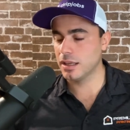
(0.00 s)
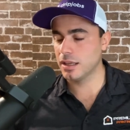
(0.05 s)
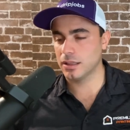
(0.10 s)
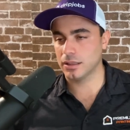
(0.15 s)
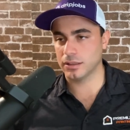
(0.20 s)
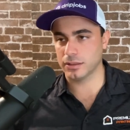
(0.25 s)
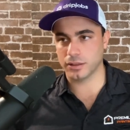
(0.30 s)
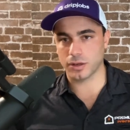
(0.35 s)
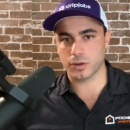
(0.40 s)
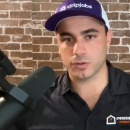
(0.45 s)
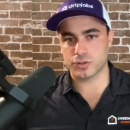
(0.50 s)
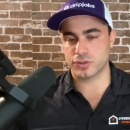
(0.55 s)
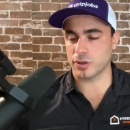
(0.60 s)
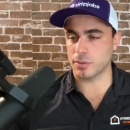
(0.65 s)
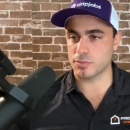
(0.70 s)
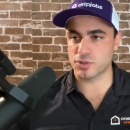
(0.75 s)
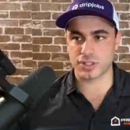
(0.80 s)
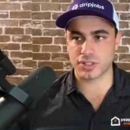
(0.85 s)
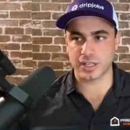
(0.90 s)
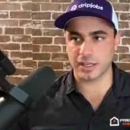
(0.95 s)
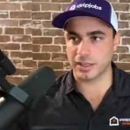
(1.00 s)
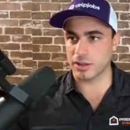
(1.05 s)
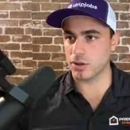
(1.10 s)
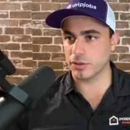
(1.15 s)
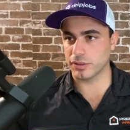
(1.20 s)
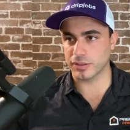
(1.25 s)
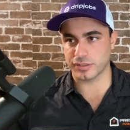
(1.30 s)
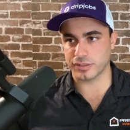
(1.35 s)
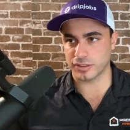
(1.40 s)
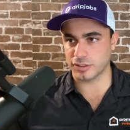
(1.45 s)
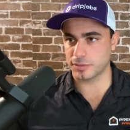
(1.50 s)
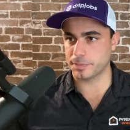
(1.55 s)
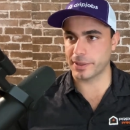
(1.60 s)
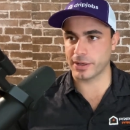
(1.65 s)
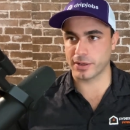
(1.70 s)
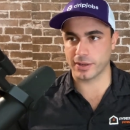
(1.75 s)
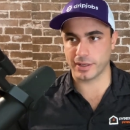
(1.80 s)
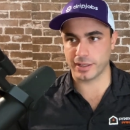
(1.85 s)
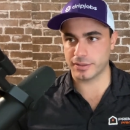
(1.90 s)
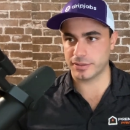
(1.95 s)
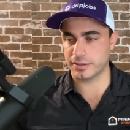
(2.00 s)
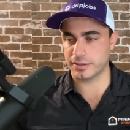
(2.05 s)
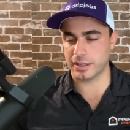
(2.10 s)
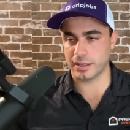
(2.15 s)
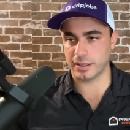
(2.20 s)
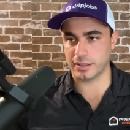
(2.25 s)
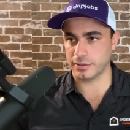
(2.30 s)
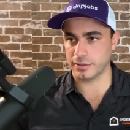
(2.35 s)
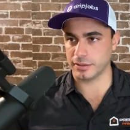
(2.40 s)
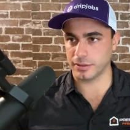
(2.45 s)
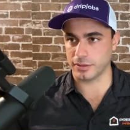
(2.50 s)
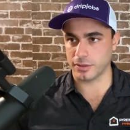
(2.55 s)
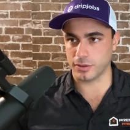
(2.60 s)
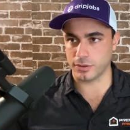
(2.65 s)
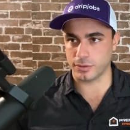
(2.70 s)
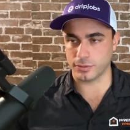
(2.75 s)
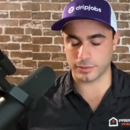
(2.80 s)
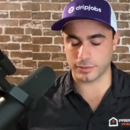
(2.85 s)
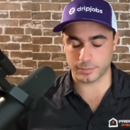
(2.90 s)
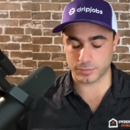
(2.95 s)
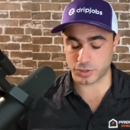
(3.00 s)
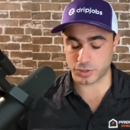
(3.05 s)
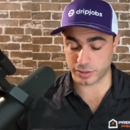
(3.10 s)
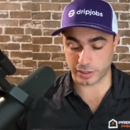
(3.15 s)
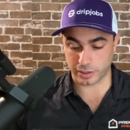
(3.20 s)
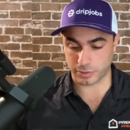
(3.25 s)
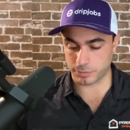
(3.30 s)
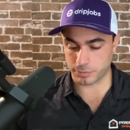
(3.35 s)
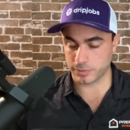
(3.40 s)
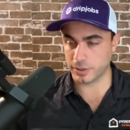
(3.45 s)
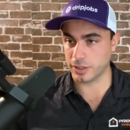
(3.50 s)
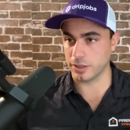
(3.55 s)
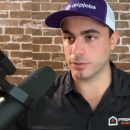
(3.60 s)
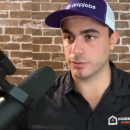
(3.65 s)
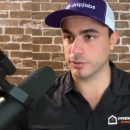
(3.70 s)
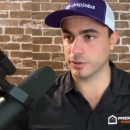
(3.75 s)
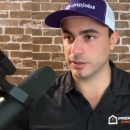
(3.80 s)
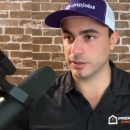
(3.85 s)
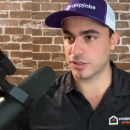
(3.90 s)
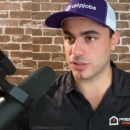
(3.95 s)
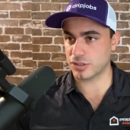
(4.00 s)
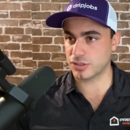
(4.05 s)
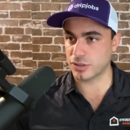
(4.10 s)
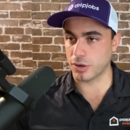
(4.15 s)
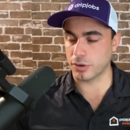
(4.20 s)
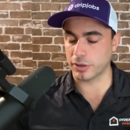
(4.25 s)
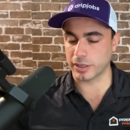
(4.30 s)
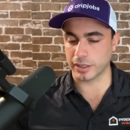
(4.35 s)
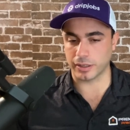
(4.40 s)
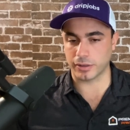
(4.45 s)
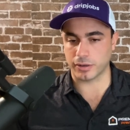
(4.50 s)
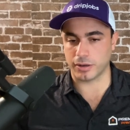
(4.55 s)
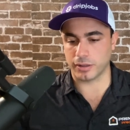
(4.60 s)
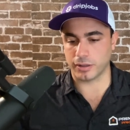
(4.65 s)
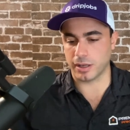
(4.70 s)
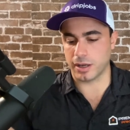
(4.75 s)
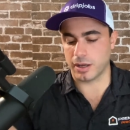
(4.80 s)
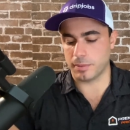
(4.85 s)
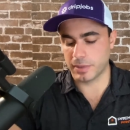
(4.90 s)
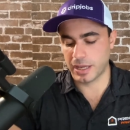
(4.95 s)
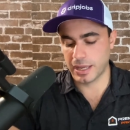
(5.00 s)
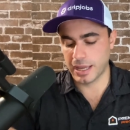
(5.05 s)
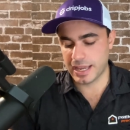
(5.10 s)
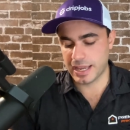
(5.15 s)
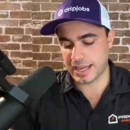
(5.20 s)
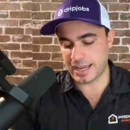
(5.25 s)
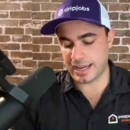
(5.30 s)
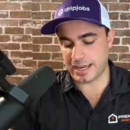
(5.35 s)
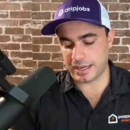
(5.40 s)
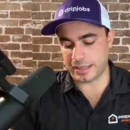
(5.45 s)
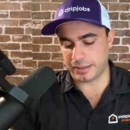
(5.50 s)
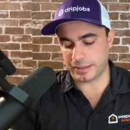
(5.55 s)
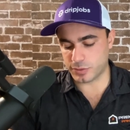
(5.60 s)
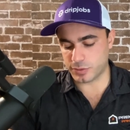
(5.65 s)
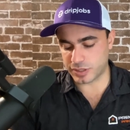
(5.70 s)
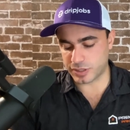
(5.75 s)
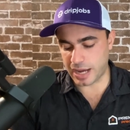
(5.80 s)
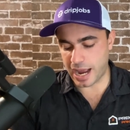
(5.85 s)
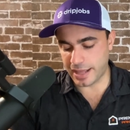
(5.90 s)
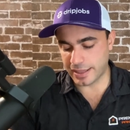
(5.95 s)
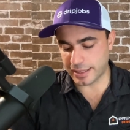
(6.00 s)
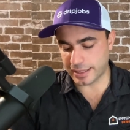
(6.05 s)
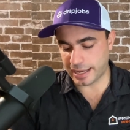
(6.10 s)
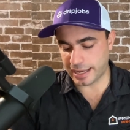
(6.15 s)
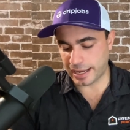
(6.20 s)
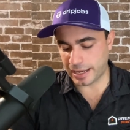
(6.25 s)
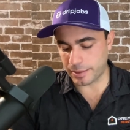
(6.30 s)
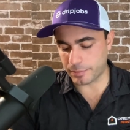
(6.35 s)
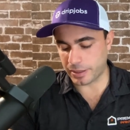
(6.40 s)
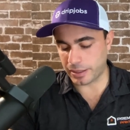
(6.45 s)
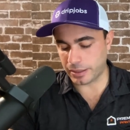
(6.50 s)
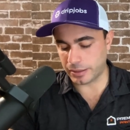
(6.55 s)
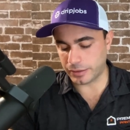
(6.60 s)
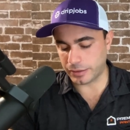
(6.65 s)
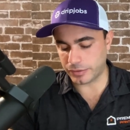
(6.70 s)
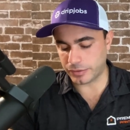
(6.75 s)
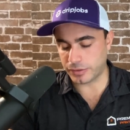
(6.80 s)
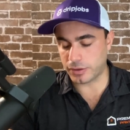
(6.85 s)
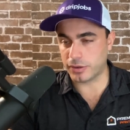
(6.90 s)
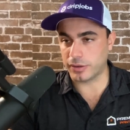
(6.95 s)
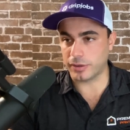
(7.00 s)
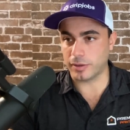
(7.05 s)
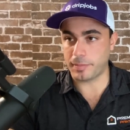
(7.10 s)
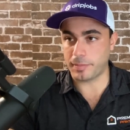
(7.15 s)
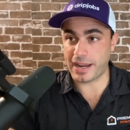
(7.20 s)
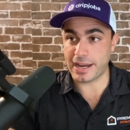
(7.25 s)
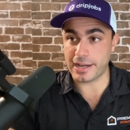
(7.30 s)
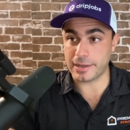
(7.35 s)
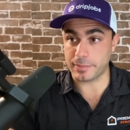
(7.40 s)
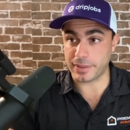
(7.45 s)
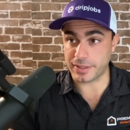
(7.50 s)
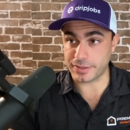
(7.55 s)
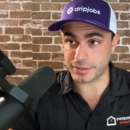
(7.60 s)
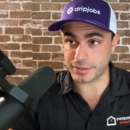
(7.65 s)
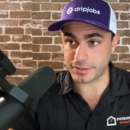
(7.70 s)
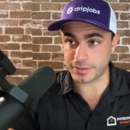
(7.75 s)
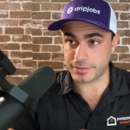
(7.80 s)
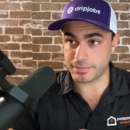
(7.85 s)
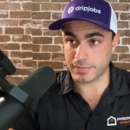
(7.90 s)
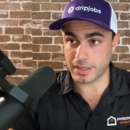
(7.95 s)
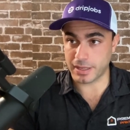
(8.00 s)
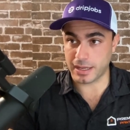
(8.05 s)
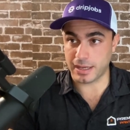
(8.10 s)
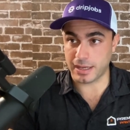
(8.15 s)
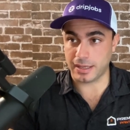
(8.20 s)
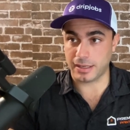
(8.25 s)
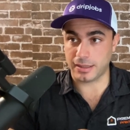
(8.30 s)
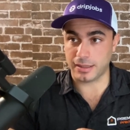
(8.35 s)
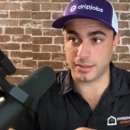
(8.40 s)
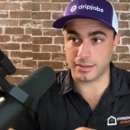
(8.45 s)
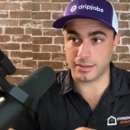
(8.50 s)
you know, so I'm just getting all this experience that, you know, I'm just like, you know, really just soaking it all up. And there was a guy that came in and he started a painting business. And